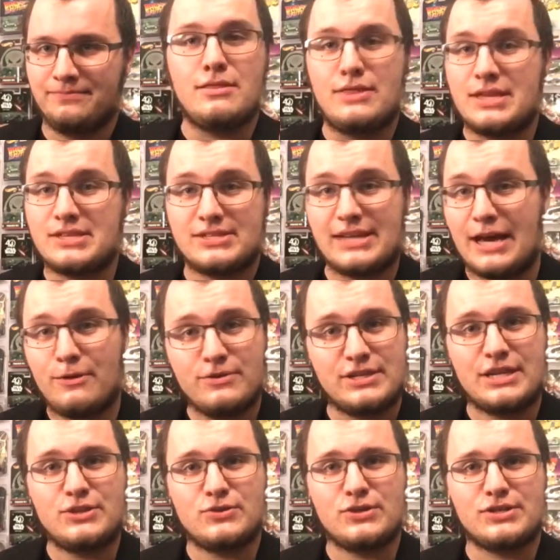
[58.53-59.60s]
This sounds
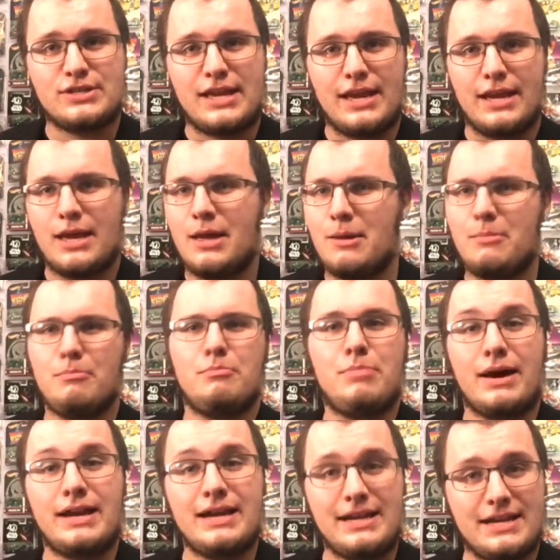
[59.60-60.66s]
interesting,
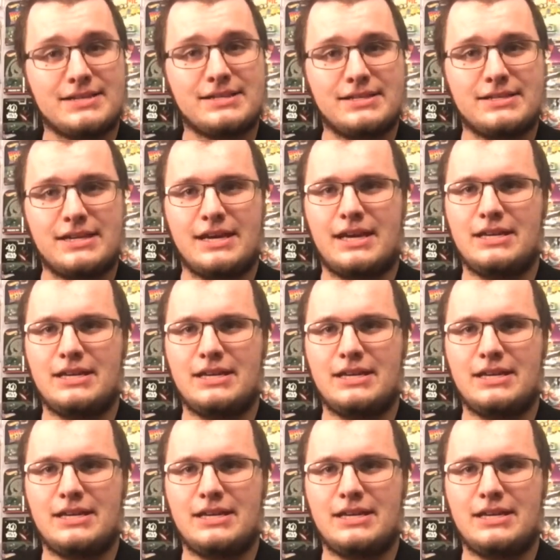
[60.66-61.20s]
but it isn't.